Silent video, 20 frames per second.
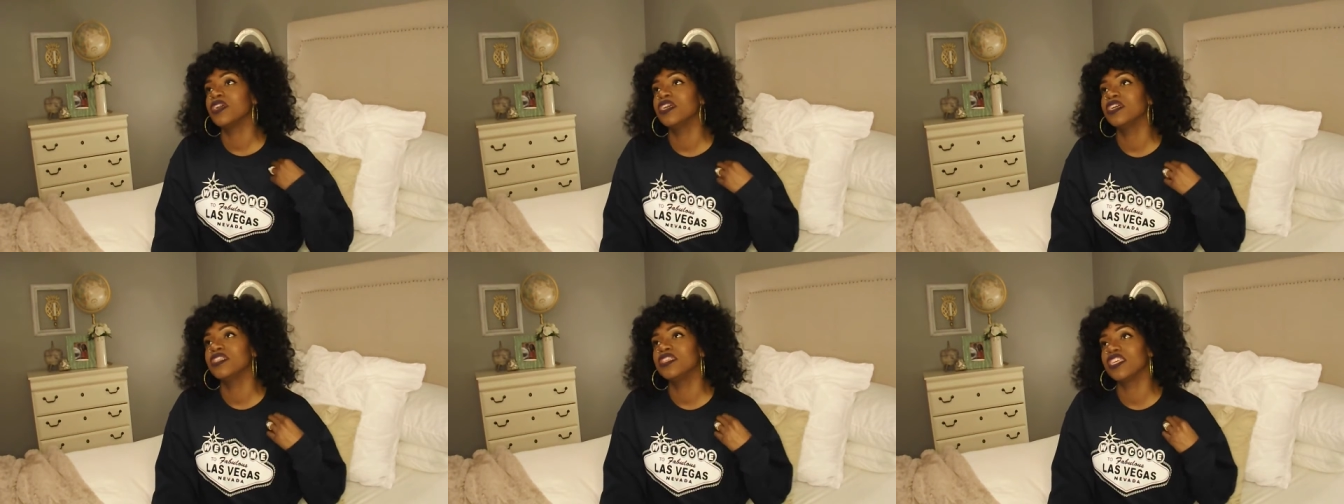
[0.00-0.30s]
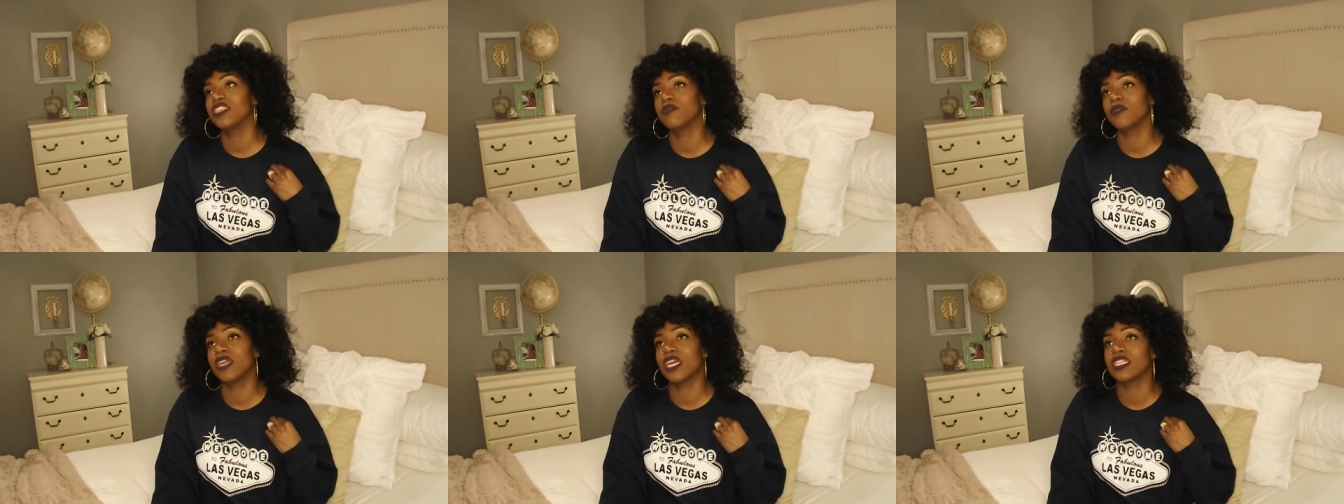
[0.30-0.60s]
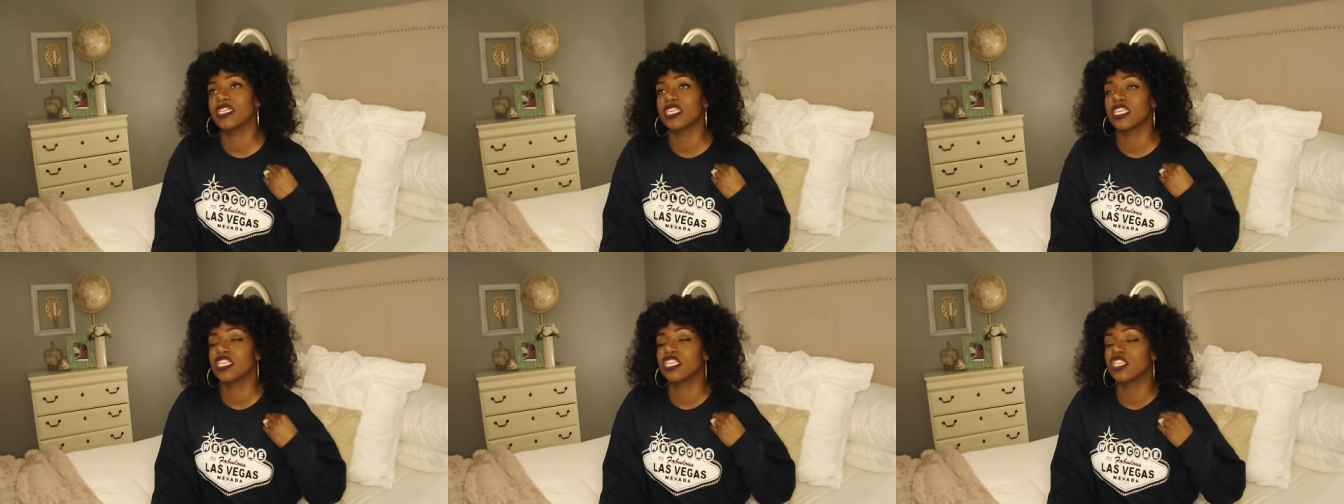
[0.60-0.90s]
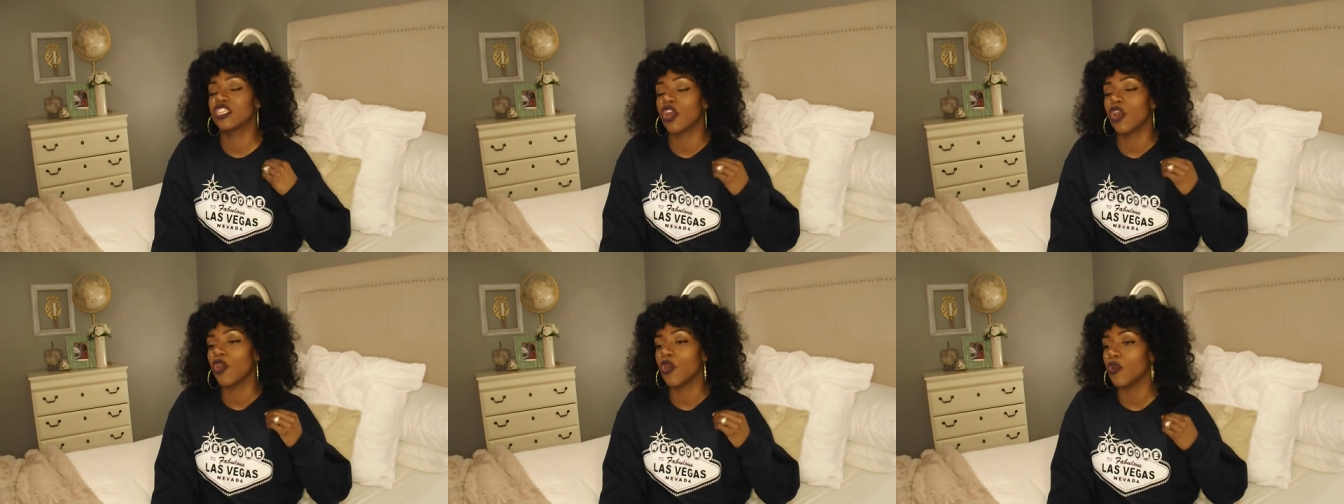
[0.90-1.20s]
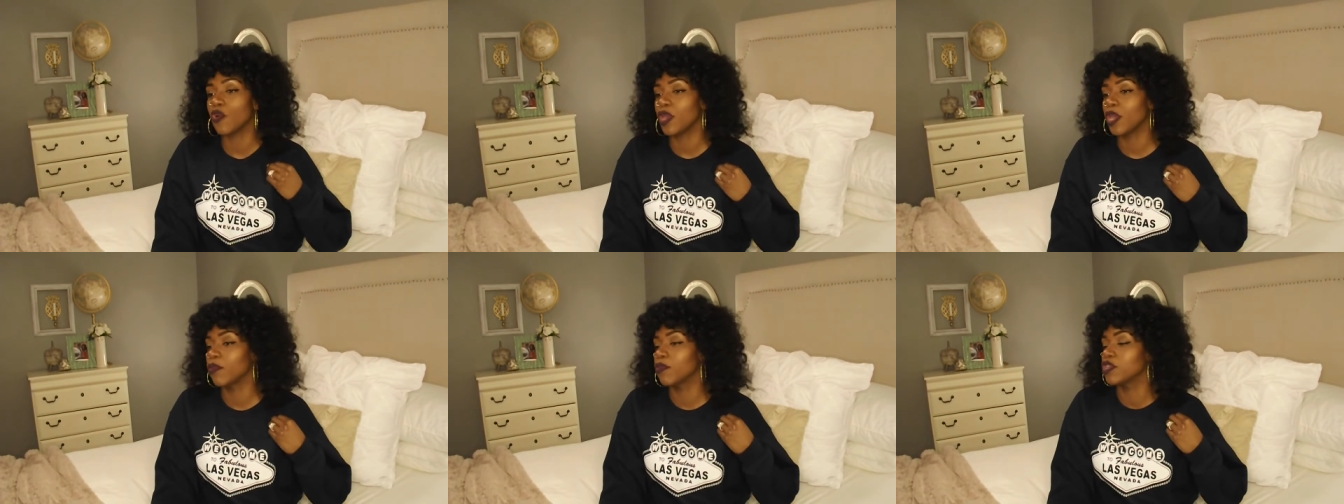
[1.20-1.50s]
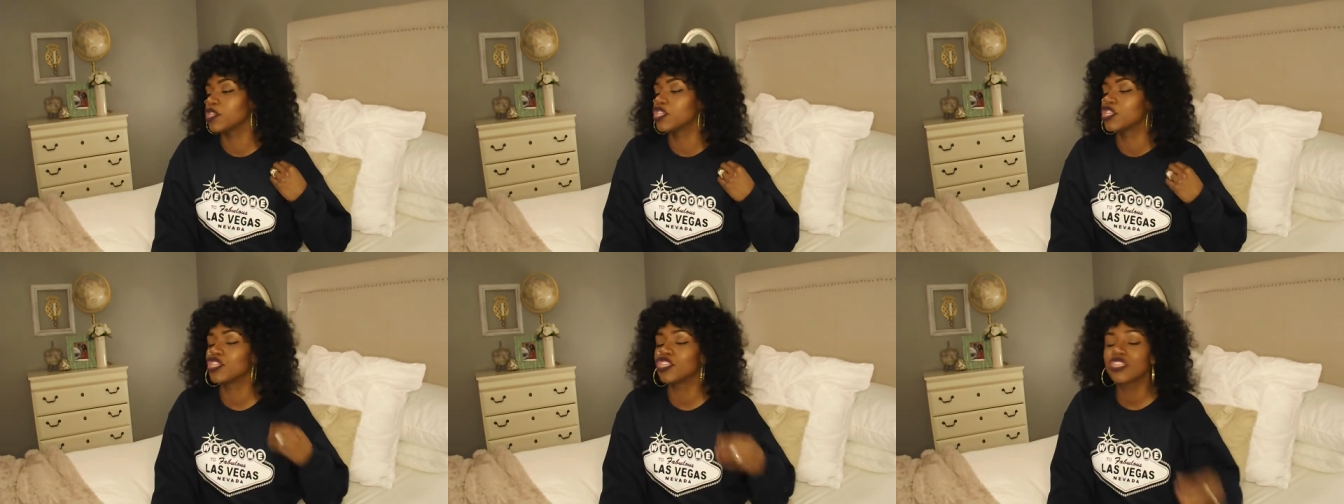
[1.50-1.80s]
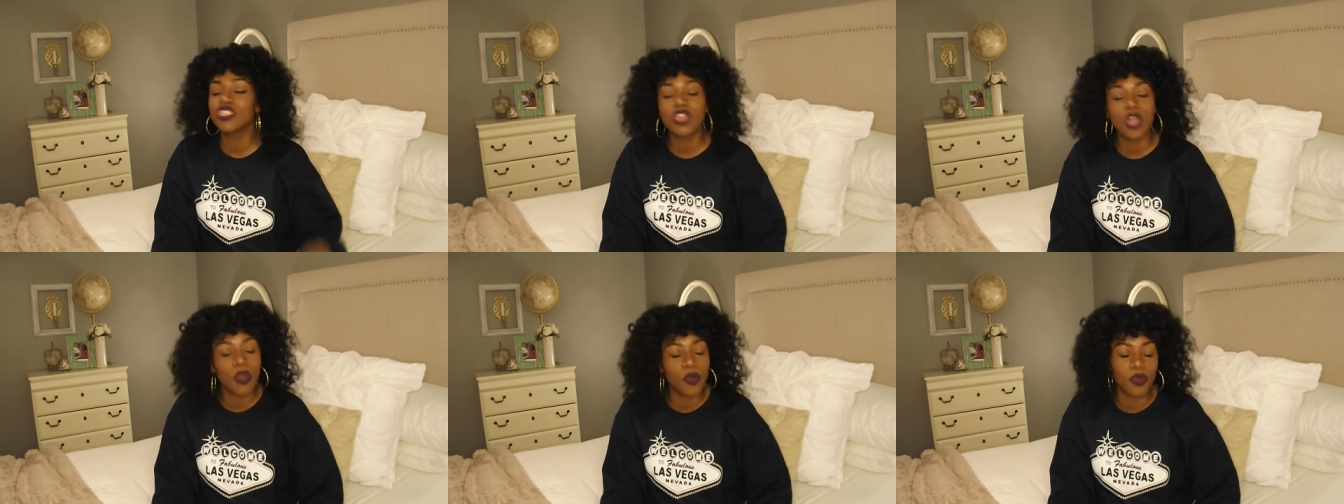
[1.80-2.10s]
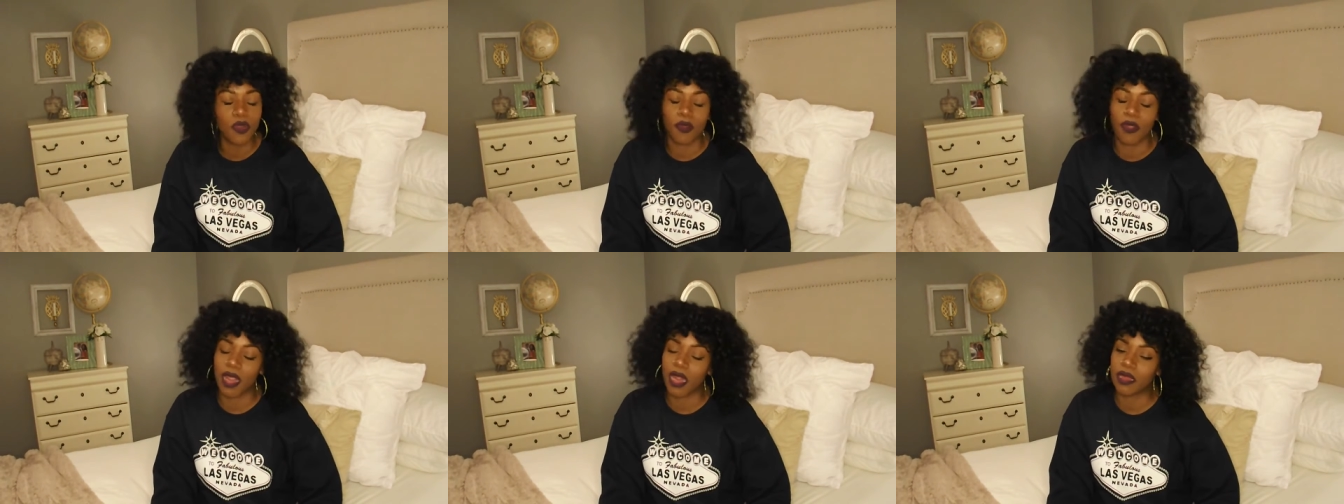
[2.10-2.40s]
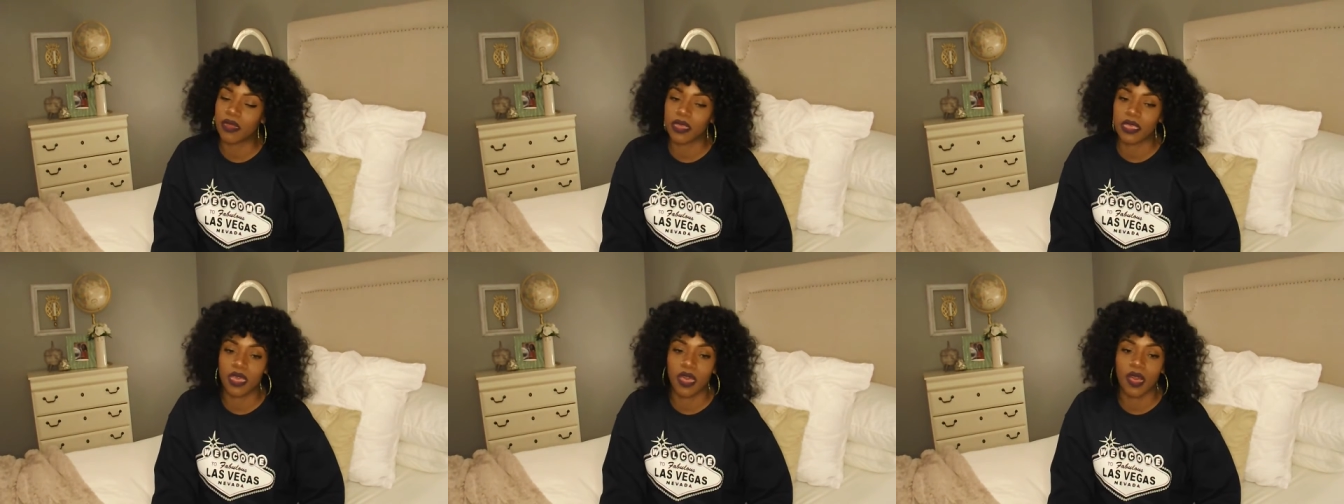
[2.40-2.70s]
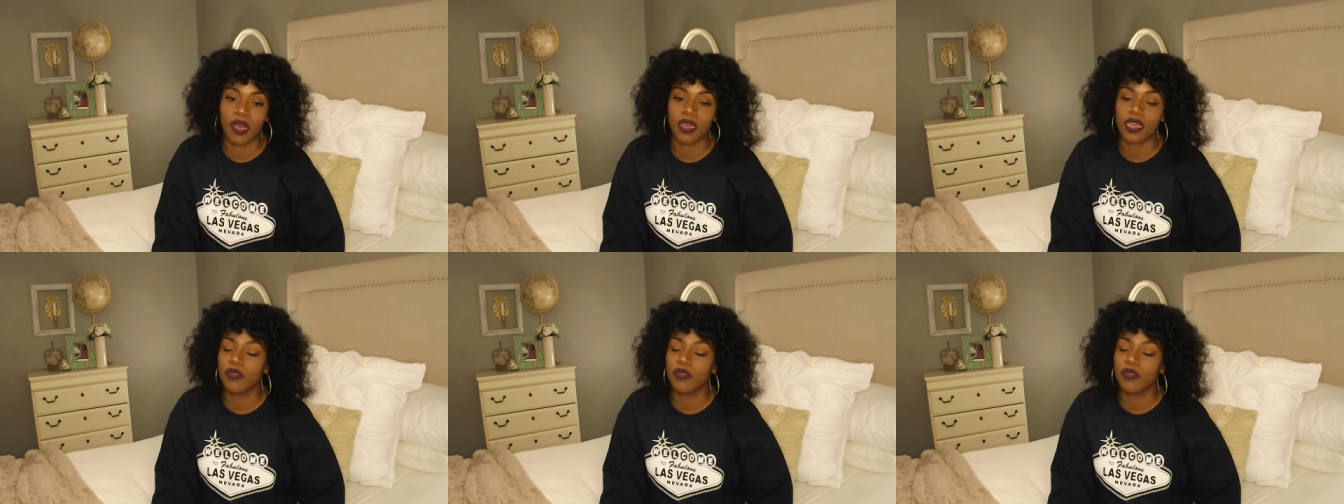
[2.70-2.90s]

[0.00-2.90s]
just because it was so crowded, y'all.